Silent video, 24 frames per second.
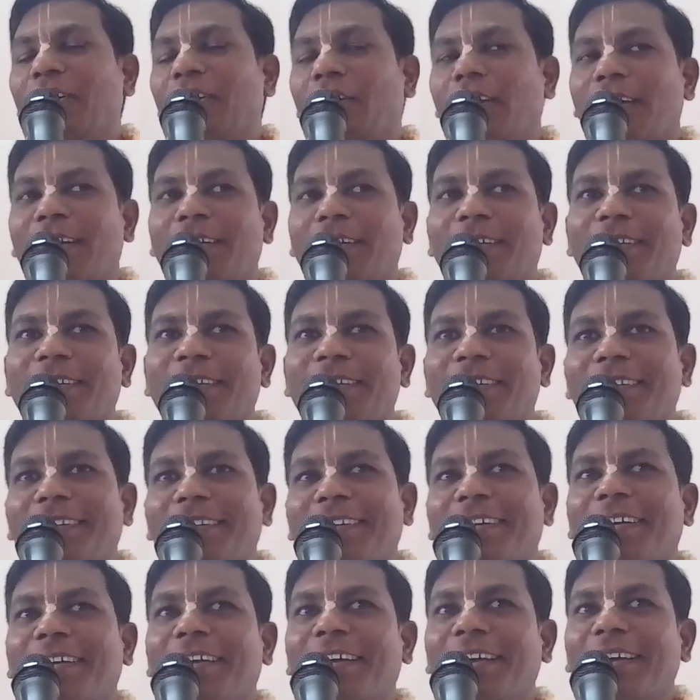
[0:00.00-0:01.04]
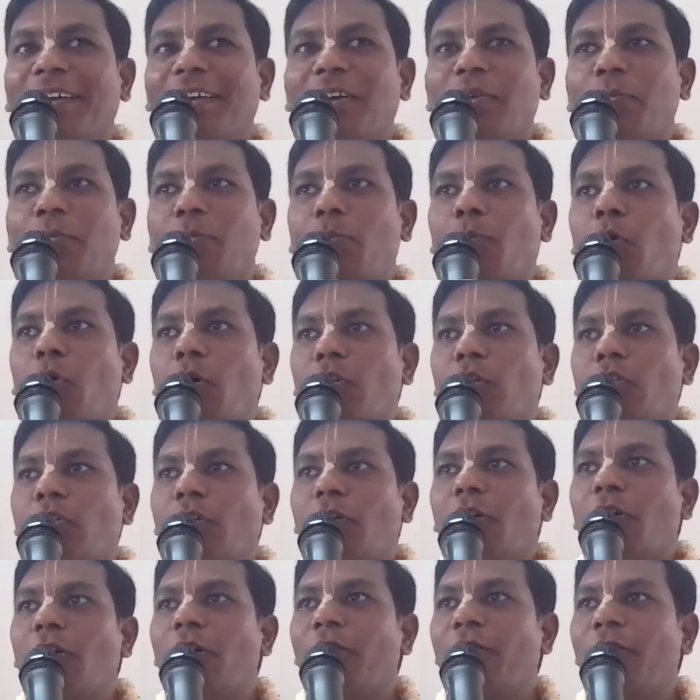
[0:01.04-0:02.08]
Okay.
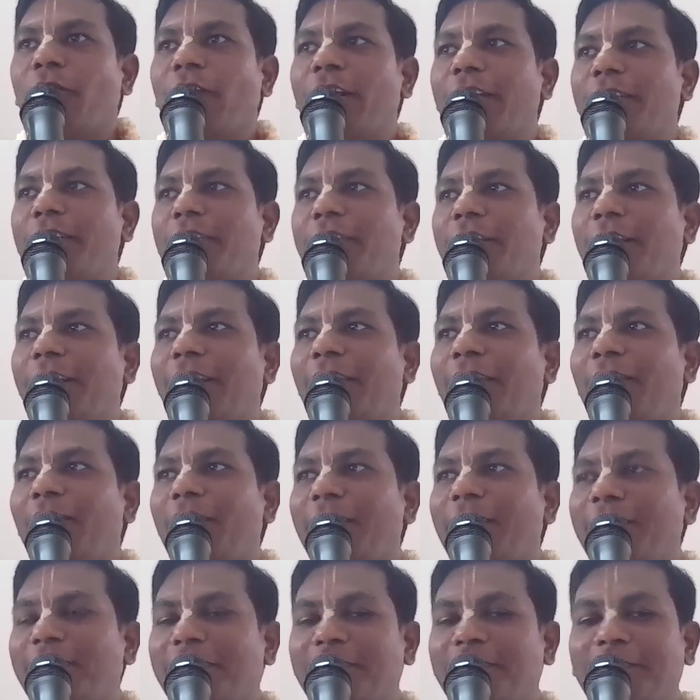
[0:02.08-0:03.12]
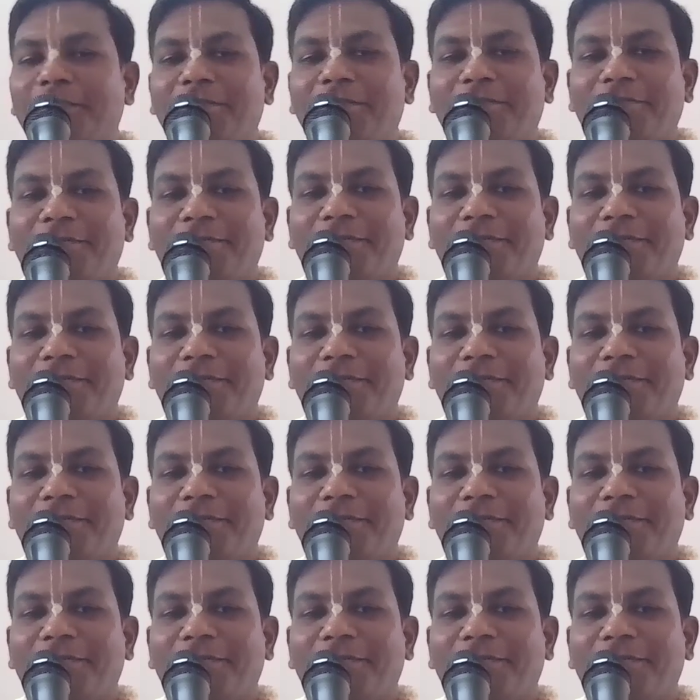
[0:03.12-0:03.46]
Most confidential knowledge.